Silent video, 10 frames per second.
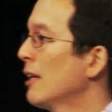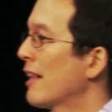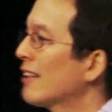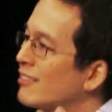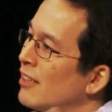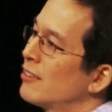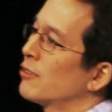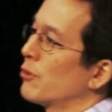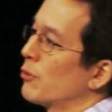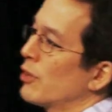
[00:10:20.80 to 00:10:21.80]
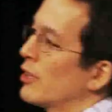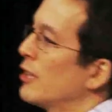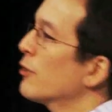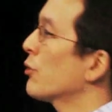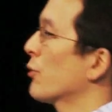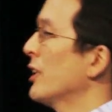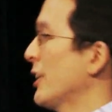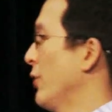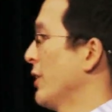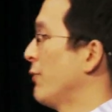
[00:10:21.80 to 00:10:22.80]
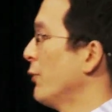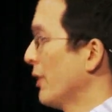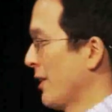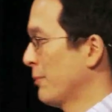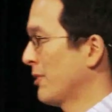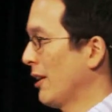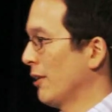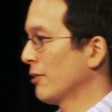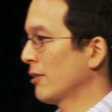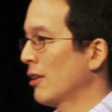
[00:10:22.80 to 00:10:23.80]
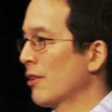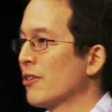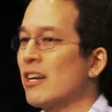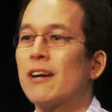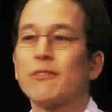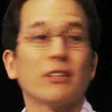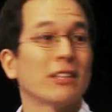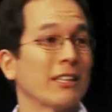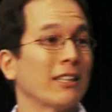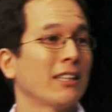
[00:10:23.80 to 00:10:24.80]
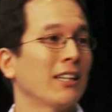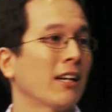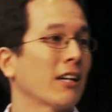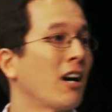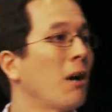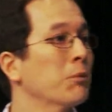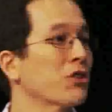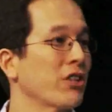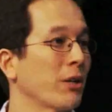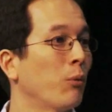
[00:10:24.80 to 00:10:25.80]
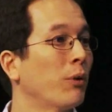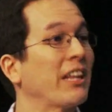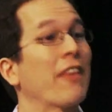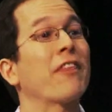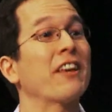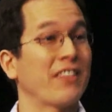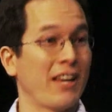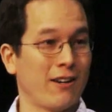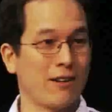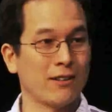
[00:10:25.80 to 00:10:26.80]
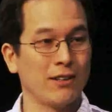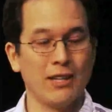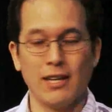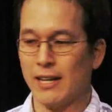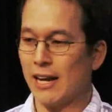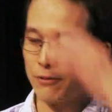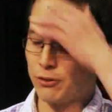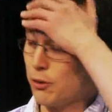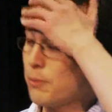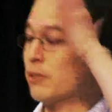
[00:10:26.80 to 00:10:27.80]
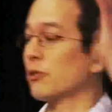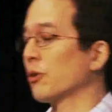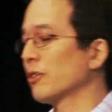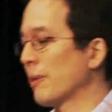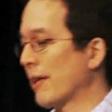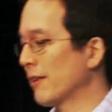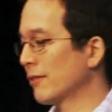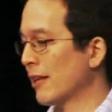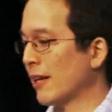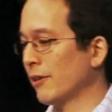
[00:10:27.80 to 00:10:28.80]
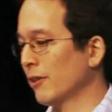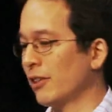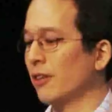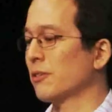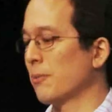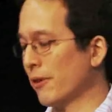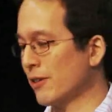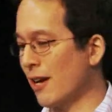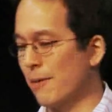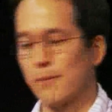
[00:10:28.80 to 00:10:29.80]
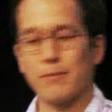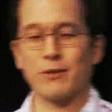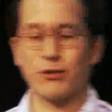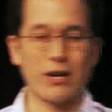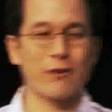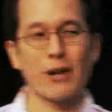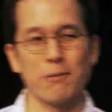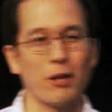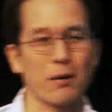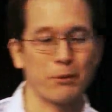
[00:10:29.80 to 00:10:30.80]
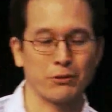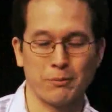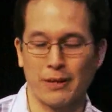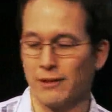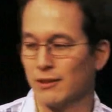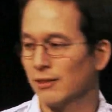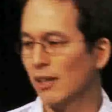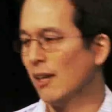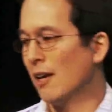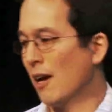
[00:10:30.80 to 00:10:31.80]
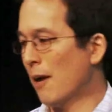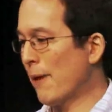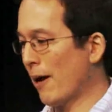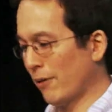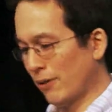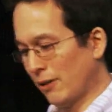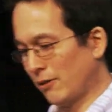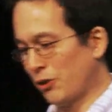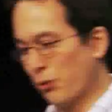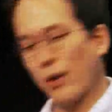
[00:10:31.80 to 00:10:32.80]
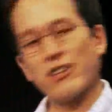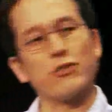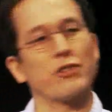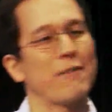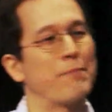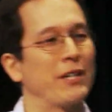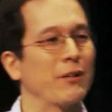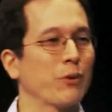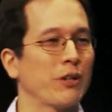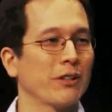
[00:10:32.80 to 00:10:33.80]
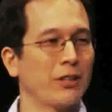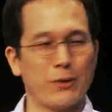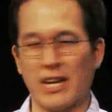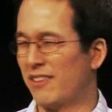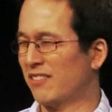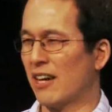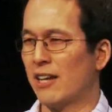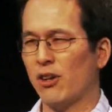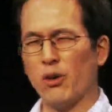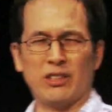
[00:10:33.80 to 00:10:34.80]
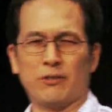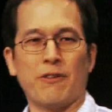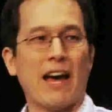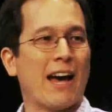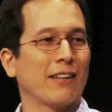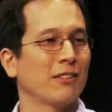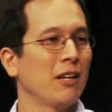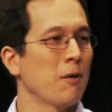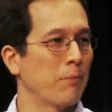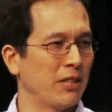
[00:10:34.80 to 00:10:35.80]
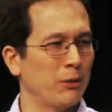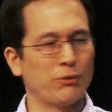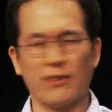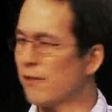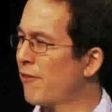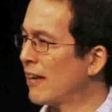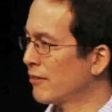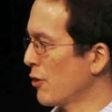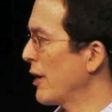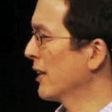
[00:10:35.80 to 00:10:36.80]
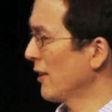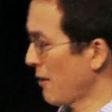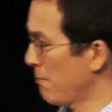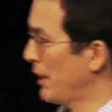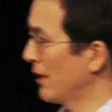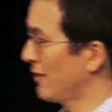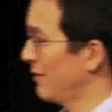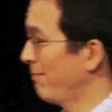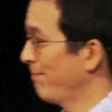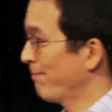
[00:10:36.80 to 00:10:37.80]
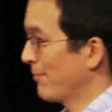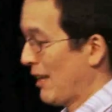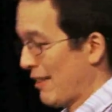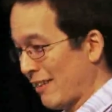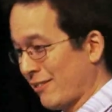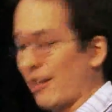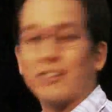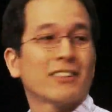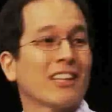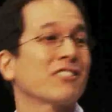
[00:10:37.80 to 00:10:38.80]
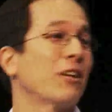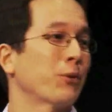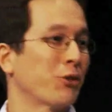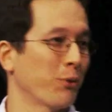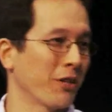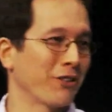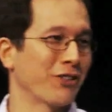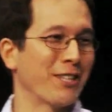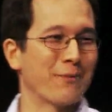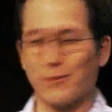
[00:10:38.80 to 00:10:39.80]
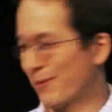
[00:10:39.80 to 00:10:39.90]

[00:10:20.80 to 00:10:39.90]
That sense is heroes are really only fooling themselves. They're not really accomplishing what they think they are. And I have so many stories about this that I'll tell some other time. I've been trying to write a blog post about this, about situations I've been in where we had this guy, oh, he's fast, but he was very fast at creating a lot of bugs. And that's not what you want on your team.